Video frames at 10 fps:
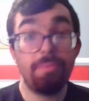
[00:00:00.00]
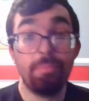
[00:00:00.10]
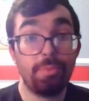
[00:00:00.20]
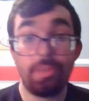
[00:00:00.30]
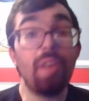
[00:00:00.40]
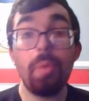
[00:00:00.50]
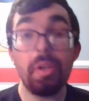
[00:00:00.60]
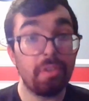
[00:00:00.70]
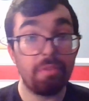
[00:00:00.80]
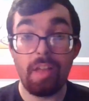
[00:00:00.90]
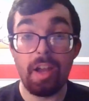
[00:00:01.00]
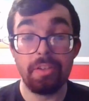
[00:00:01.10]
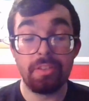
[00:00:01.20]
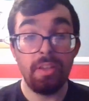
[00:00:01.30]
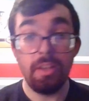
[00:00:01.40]
tough week for the
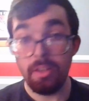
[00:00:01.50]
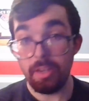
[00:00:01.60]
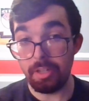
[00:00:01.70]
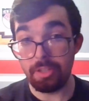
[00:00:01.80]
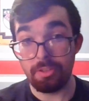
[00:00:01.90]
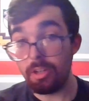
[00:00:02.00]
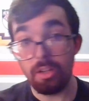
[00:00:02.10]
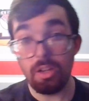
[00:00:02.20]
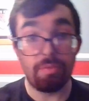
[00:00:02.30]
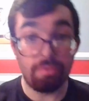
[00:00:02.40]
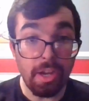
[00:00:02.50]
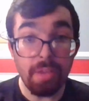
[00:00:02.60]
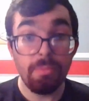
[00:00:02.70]
Flyers. And they started it off right